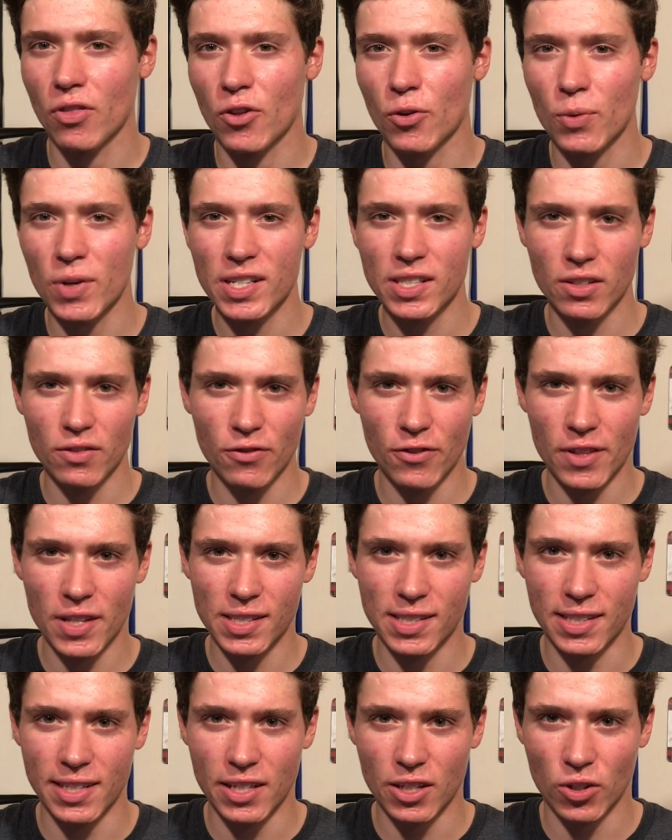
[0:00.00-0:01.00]
The reason for
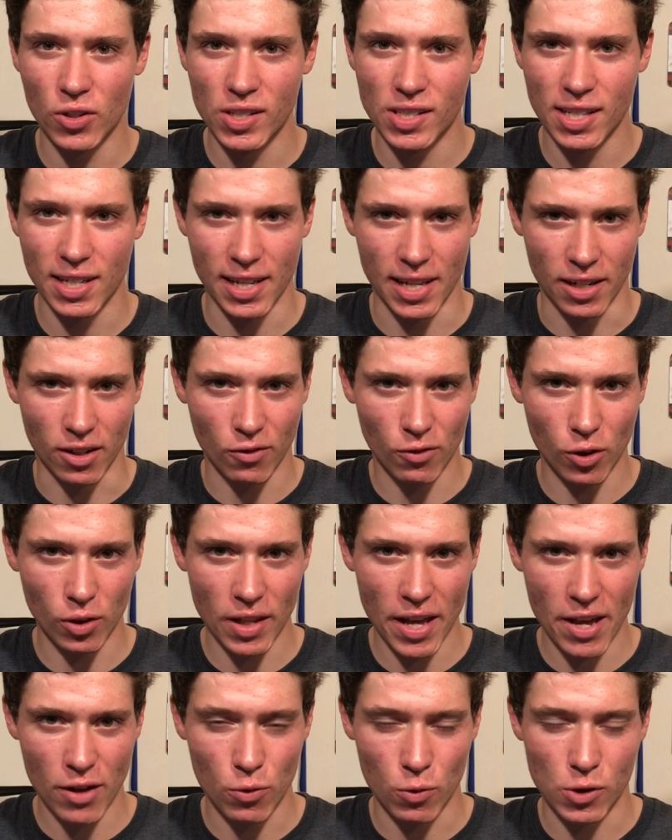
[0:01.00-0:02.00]
this decreasing interval
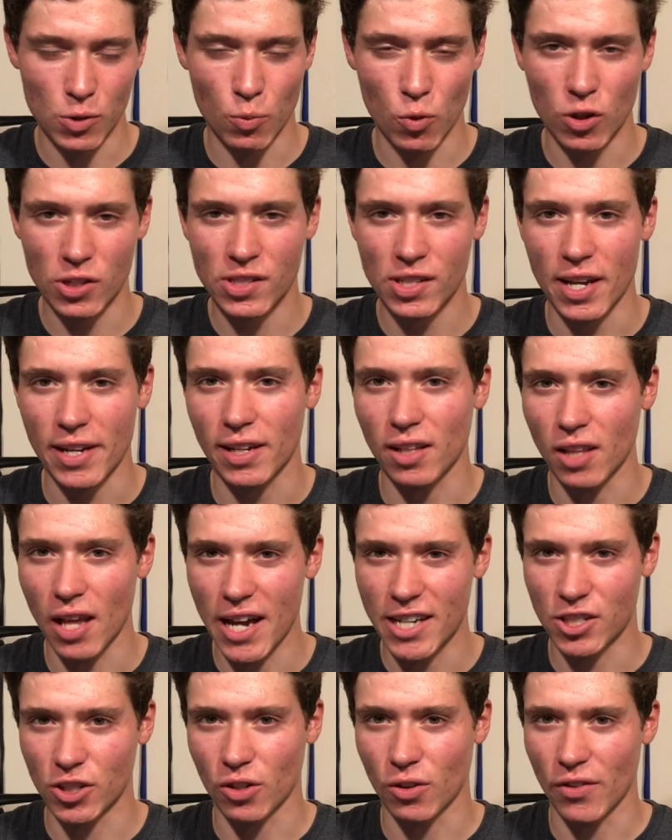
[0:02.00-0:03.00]
length was more
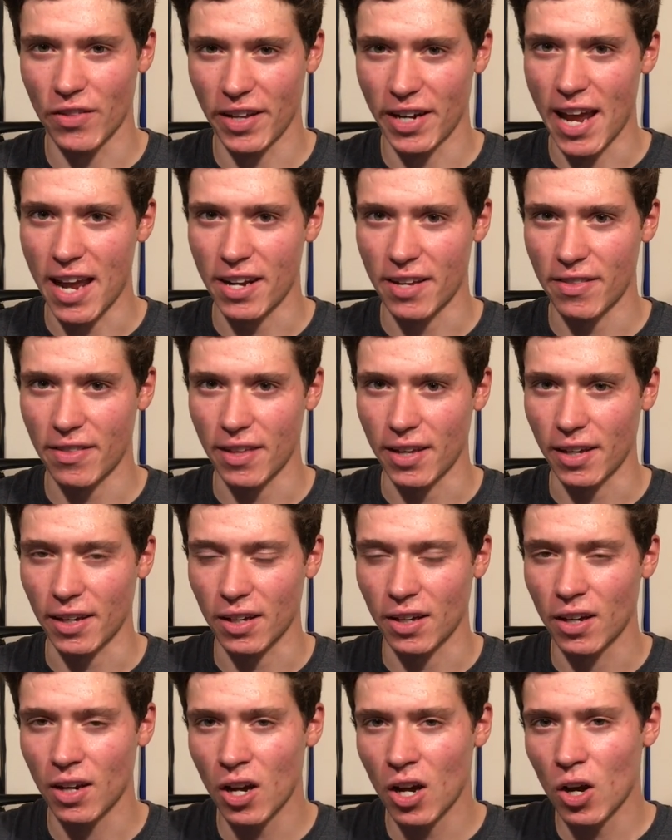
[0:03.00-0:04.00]
psychological than
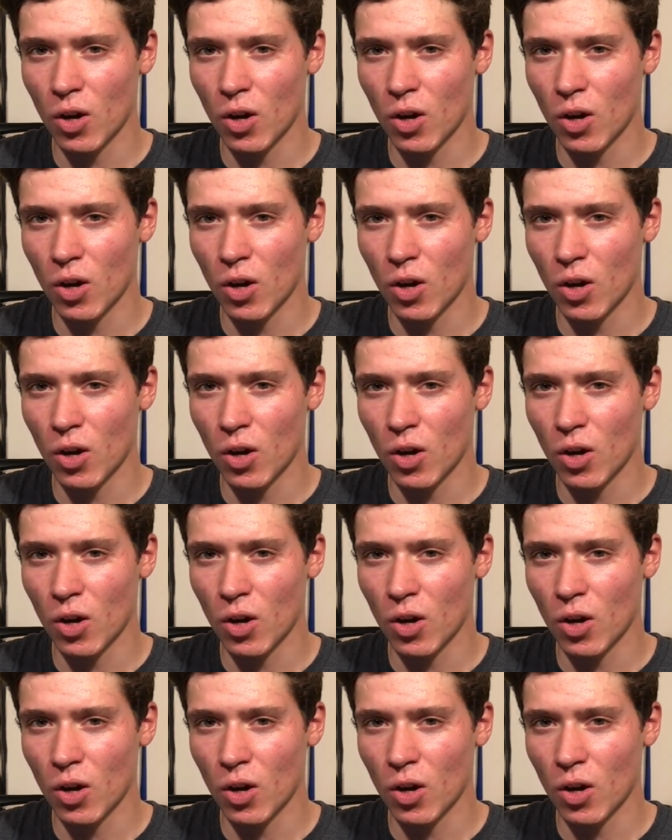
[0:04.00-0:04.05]
anything.